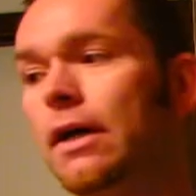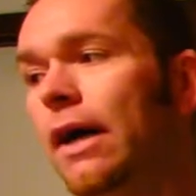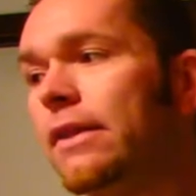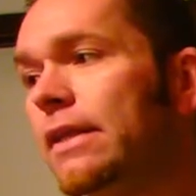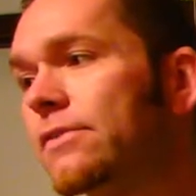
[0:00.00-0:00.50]

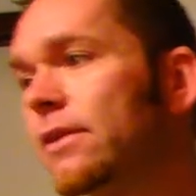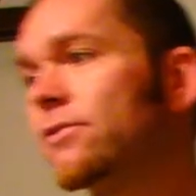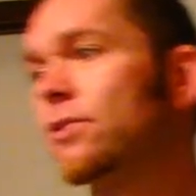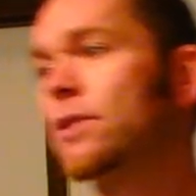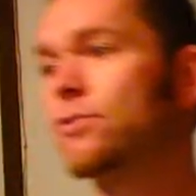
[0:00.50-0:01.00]
I think that's it.
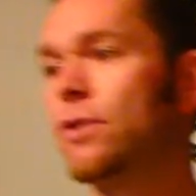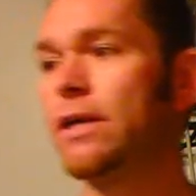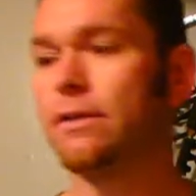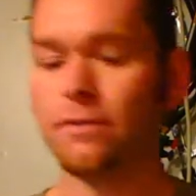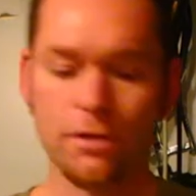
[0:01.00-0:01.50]
So let's go
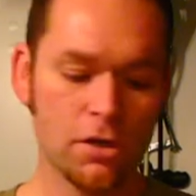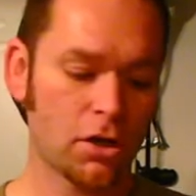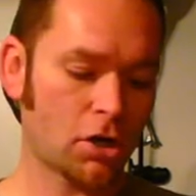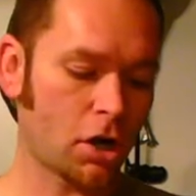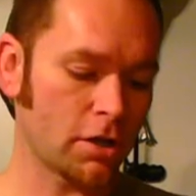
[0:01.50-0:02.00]
ahead and
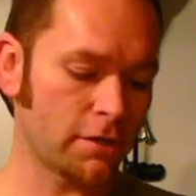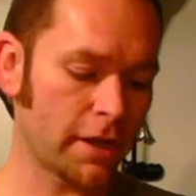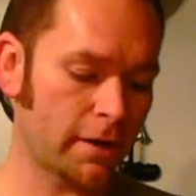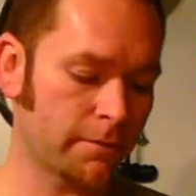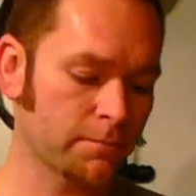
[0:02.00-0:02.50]
call it
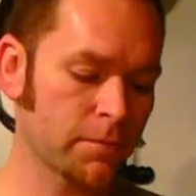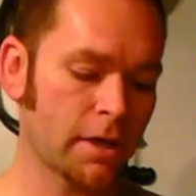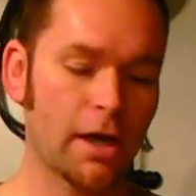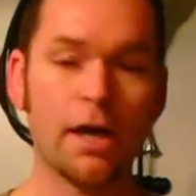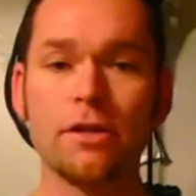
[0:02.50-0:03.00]
there.
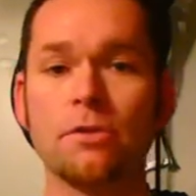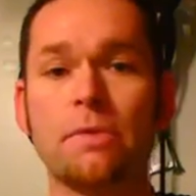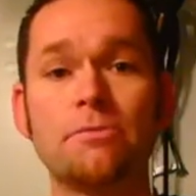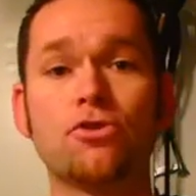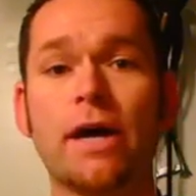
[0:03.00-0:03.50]
Uh,
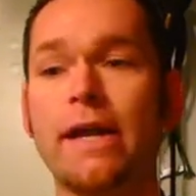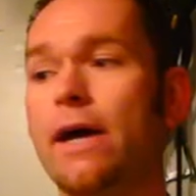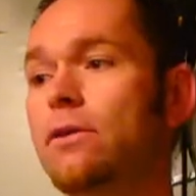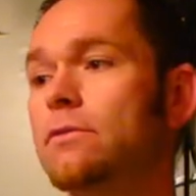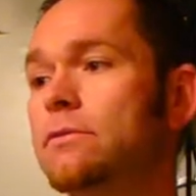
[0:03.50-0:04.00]
maybe try it
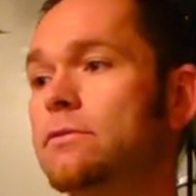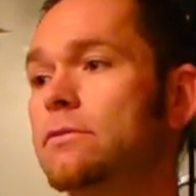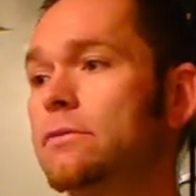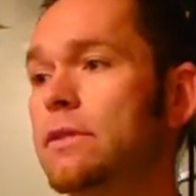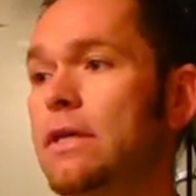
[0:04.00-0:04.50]
out,
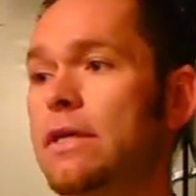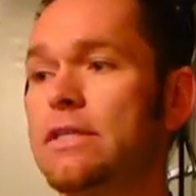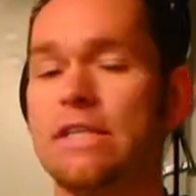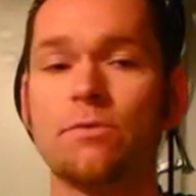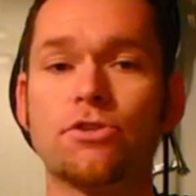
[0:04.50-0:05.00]

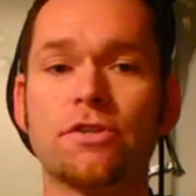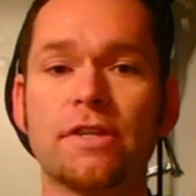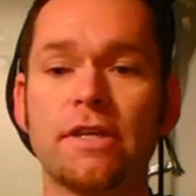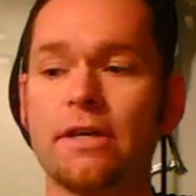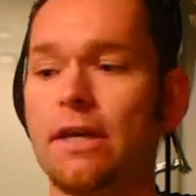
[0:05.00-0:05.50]
see what you
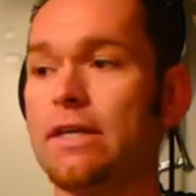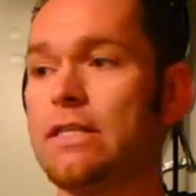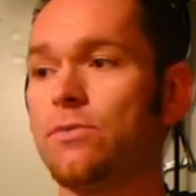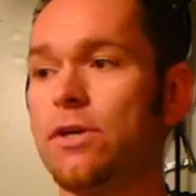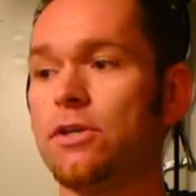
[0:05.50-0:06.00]
think. Uh,
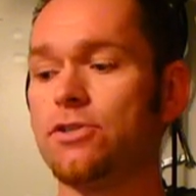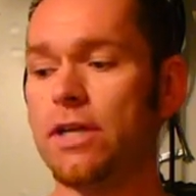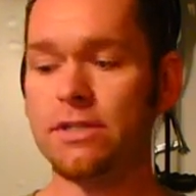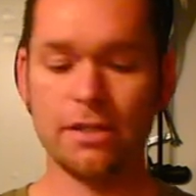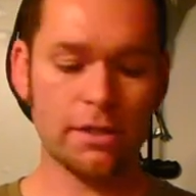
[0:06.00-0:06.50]
easy way to
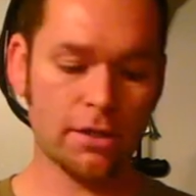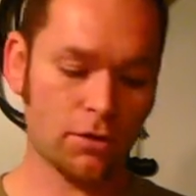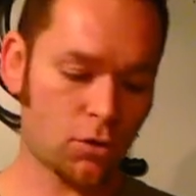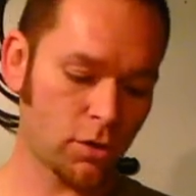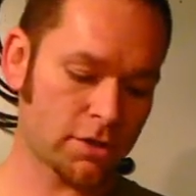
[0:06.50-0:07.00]
adjust it, and then
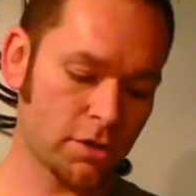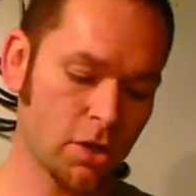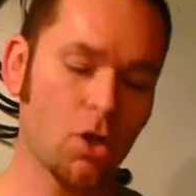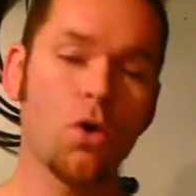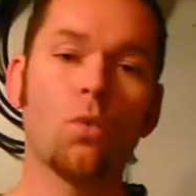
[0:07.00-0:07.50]
of course.
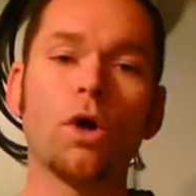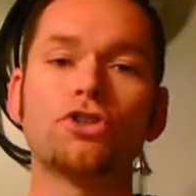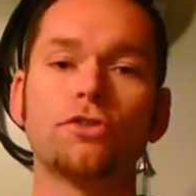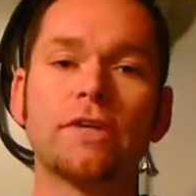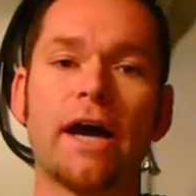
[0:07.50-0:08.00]

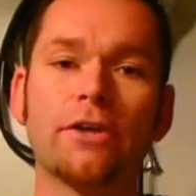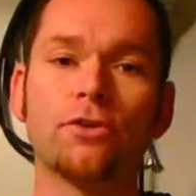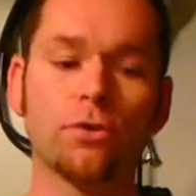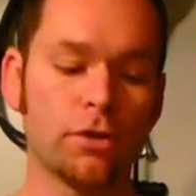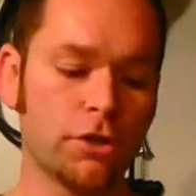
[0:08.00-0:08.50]
Once you've got
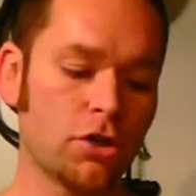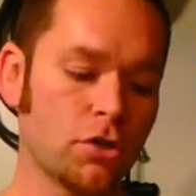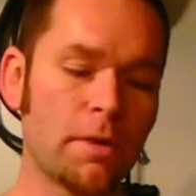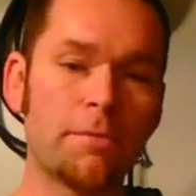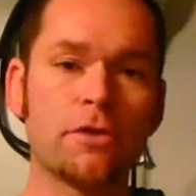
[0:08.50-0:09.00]
your, you know,
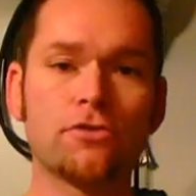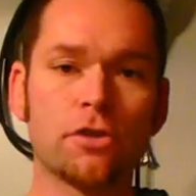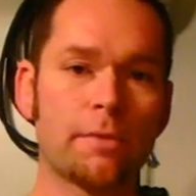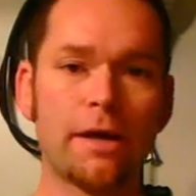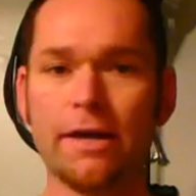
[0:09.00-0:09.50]
you may be
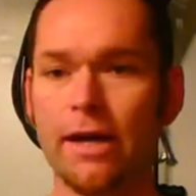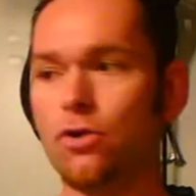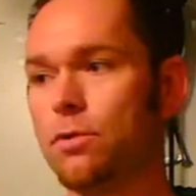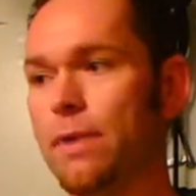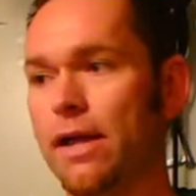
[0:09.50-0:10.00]
concerned about it kind of
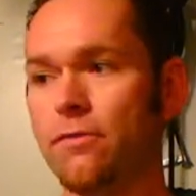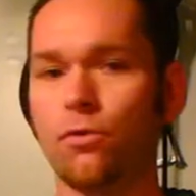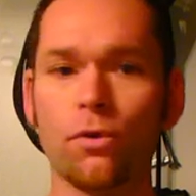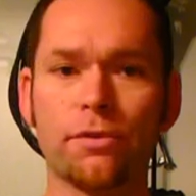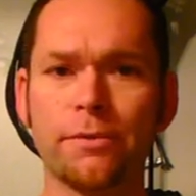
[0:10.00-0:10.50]
going back and
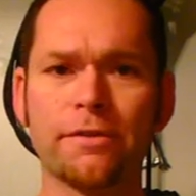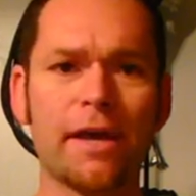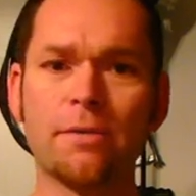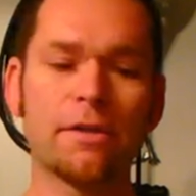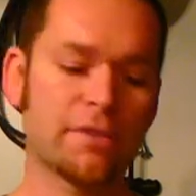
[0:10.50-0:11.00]
forth middle
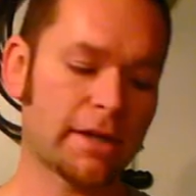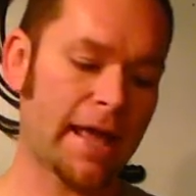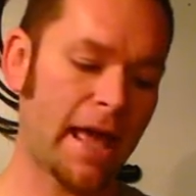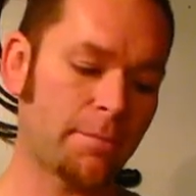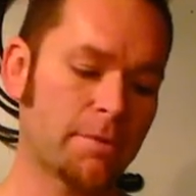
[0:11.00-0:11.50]
night, but it's not going
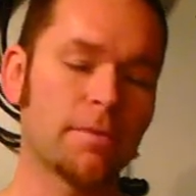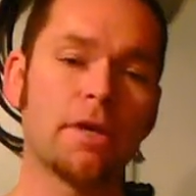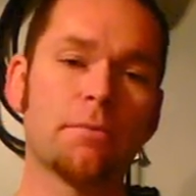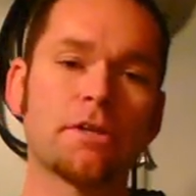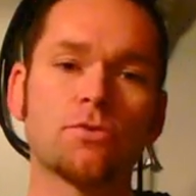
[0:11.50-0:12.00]
to happen.
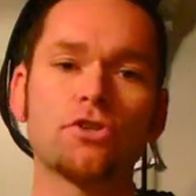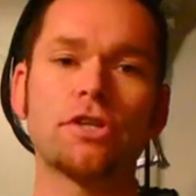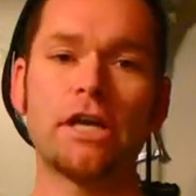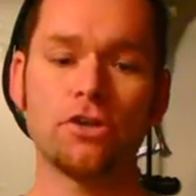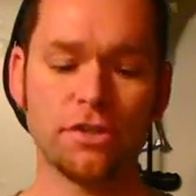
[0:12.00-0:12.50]
Because once
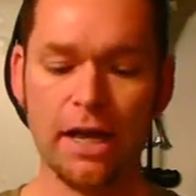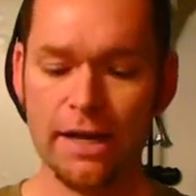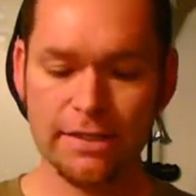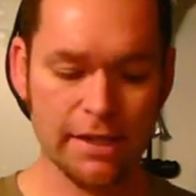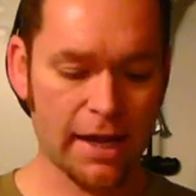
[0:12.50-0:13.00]
you've got your
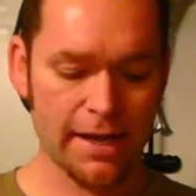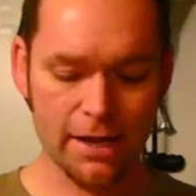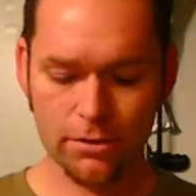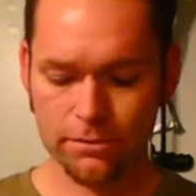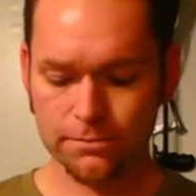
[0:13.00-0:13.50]
sides tied
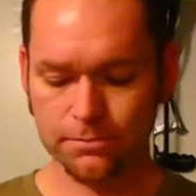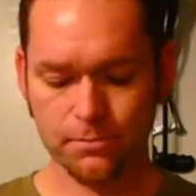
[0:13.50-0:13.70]
out,